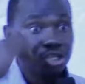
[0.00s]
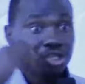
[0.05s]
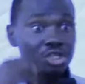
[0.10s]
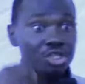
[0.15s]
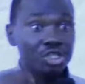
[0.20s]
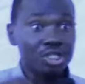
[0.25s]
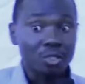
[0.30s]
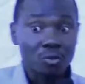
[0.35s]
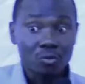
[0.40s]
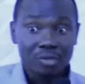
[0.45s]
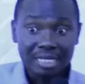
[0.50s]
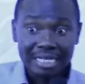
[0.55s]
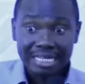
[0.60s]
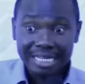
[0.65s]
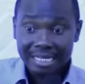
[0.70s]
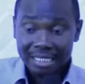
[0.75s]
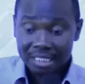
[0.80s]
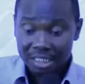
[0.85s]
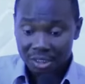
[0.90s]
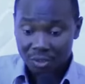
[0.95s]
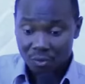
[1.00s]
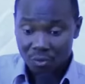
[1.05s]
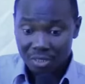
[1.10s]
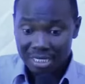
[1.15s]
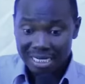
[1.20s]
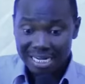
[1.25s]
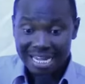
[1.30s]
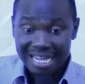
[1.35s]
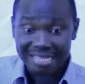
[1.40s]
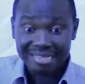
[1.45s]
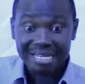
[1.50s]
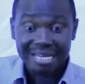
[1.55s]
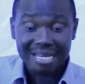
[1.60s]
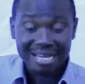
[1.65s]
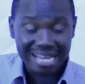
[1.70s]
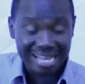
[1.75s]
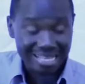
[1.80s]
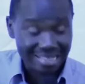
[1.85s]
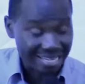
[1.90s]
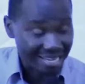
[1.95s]
She couldn't
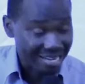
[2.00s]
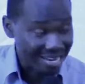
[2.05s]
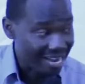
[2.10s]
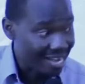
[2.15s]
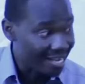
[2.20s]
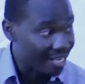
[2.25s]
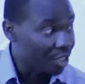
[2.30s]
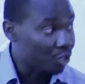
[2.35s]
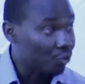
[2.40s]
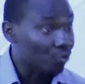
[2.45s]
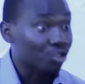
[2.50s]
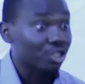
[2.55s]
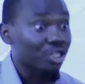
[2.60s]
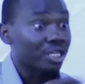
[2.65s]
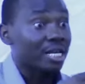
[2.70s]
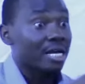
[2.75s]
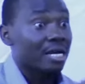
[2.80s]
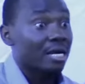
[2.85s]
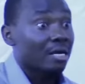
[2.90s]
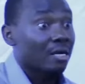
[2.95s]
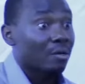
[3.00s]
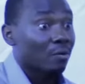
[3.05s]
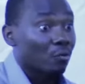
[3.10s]
gather courage to share